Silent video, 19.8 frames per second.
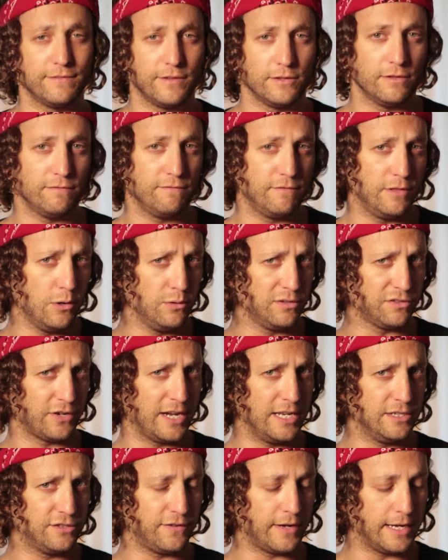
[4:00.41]
of those
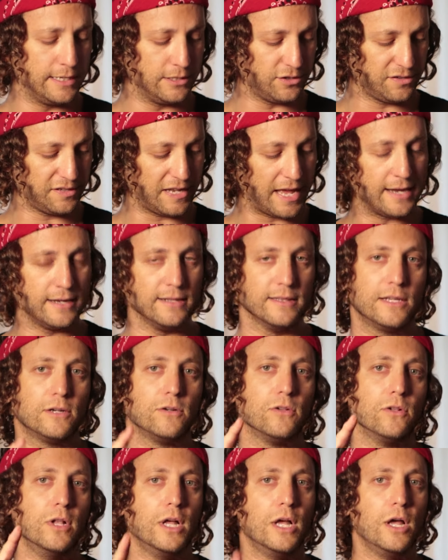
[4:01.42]
rangefinders had a
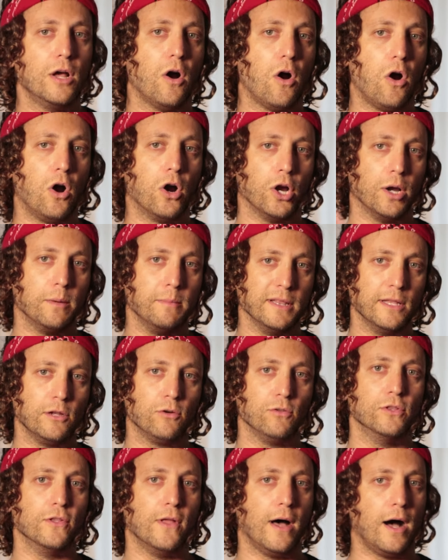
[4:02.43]
little arm, a
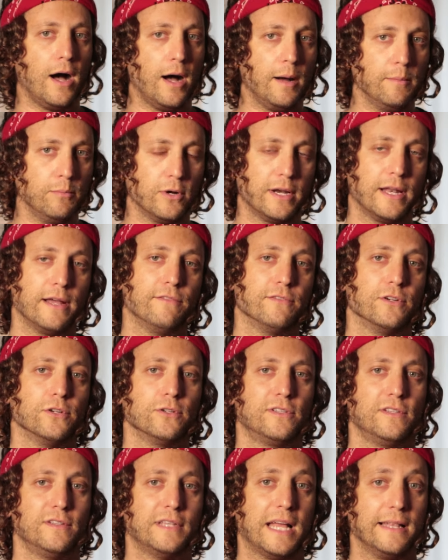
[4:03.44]
little knob,
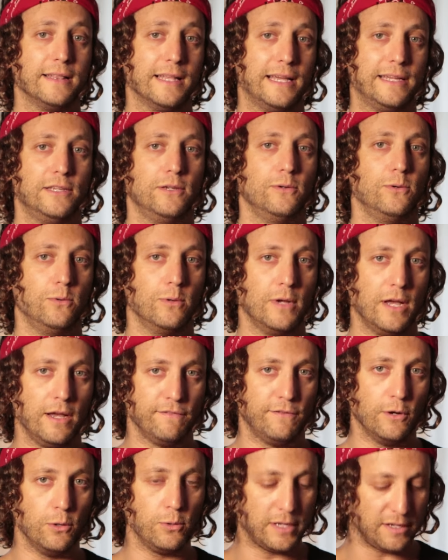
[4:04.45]
whatever, that let you
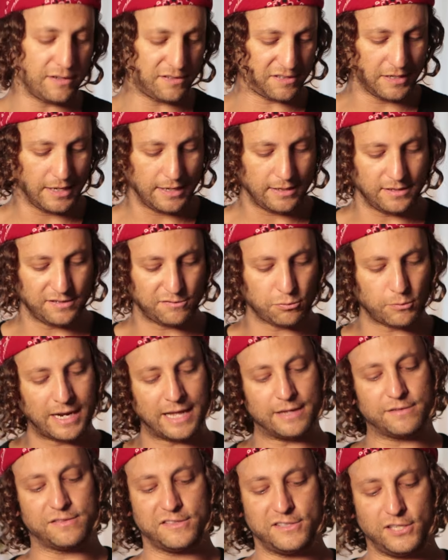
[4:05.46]
focus. This one
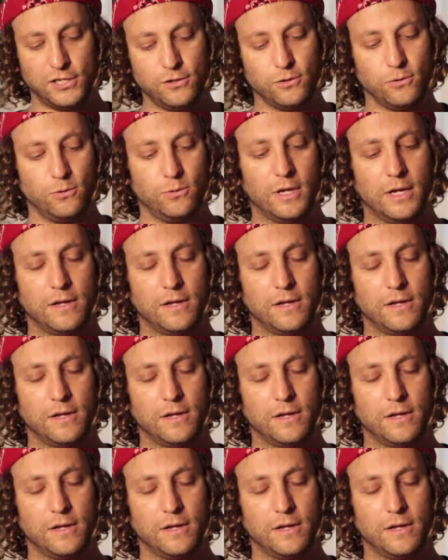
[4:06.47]
has two.